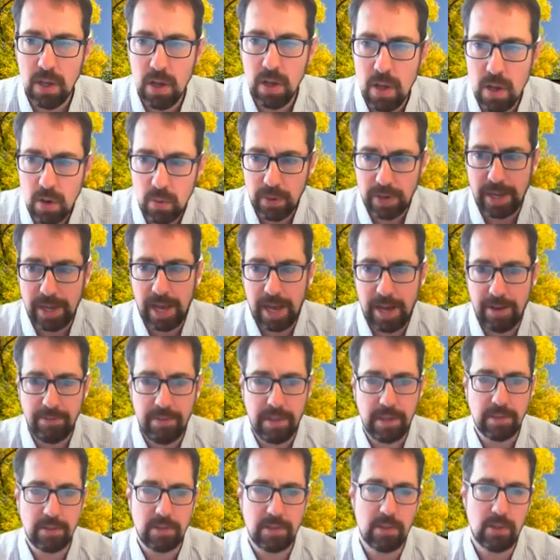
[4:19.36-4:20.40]
When I have
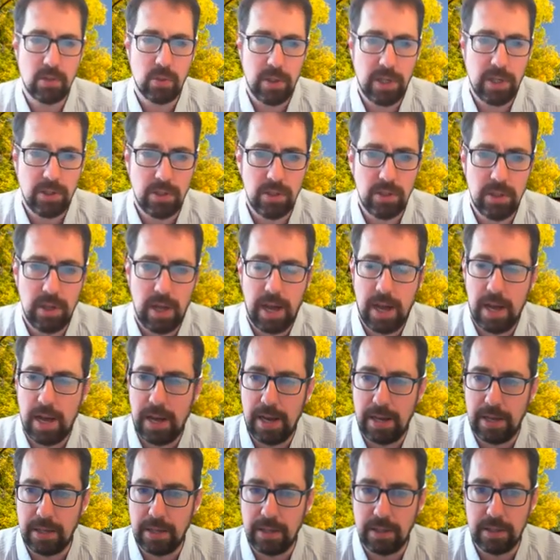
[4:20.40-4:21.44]
that situation,
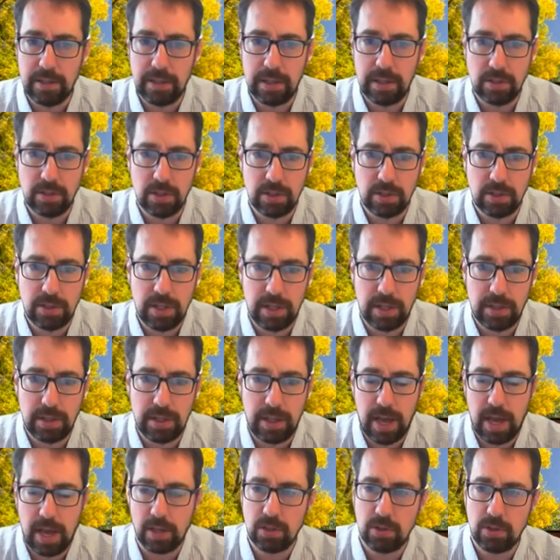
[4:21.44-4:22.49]
I can just take the
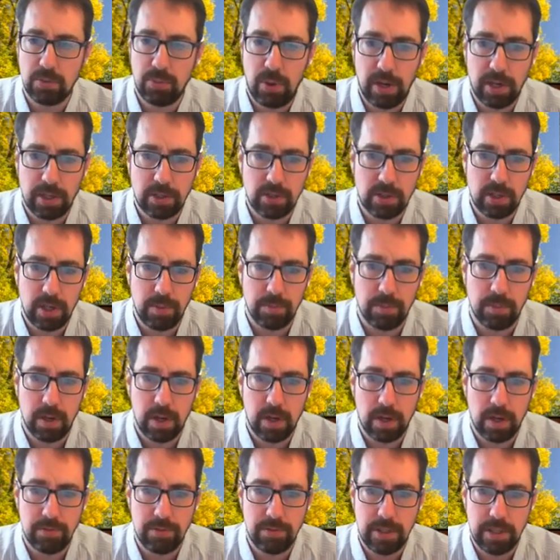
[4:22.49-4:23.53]
algebraic sum
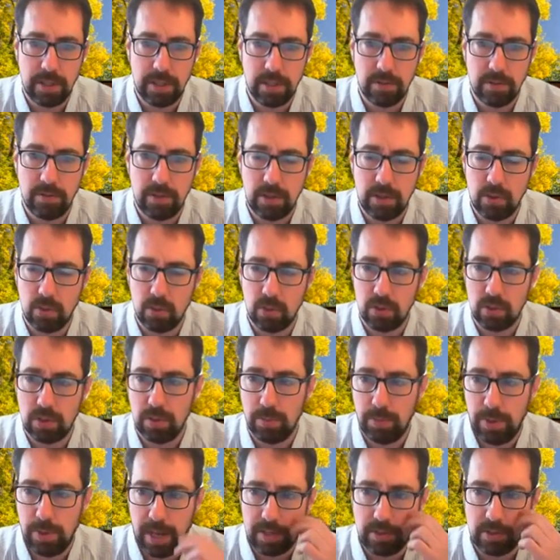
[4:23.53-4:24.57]
of the individual
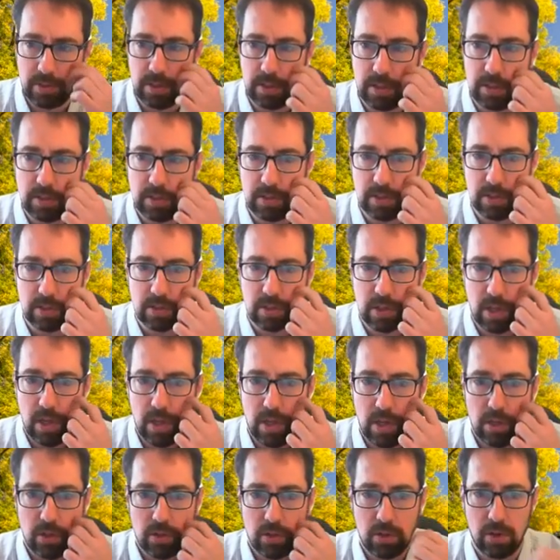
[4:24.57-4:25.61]
capacitances.
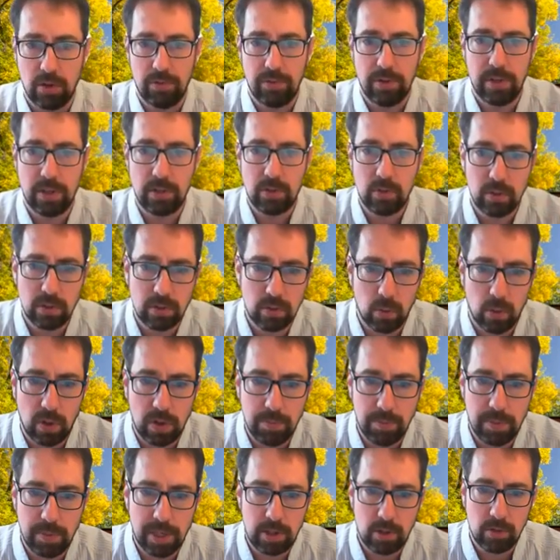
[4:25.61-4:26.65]
So if this was 1
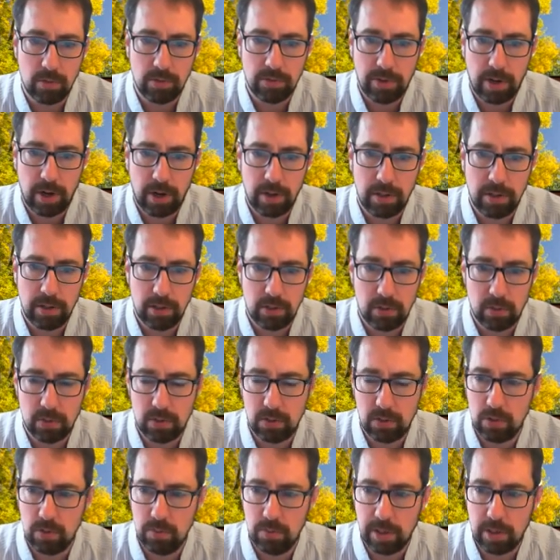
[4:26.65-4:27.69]
microfarad, this was
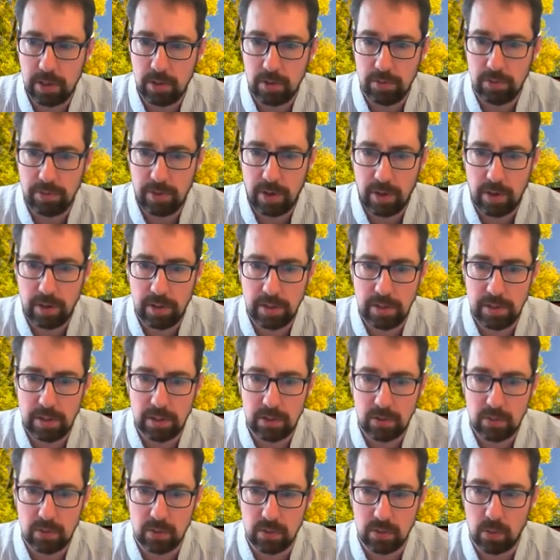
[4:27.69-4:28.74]
2 microfarad, and
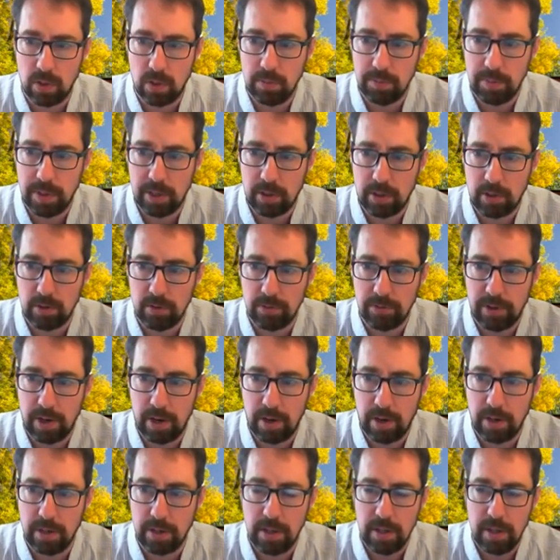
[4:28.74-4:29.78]
this was 1
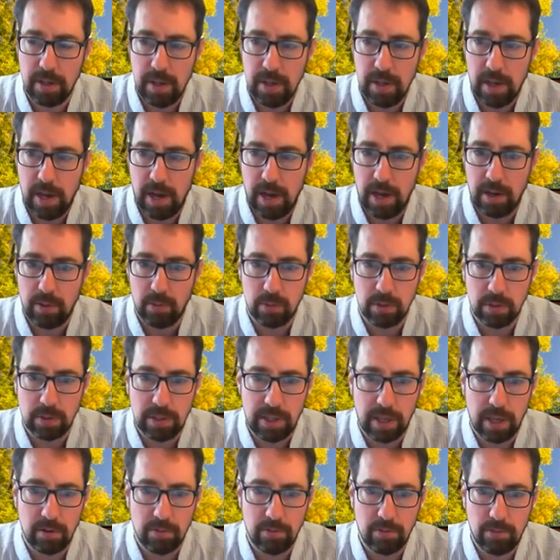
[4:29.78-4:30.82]
microfarad, I would
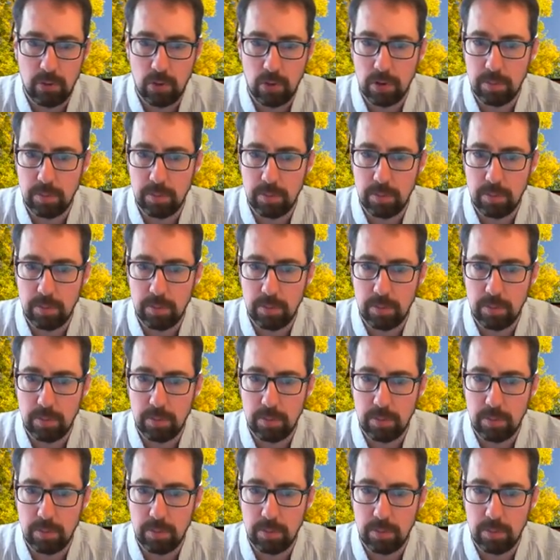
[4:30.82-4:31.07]
get 4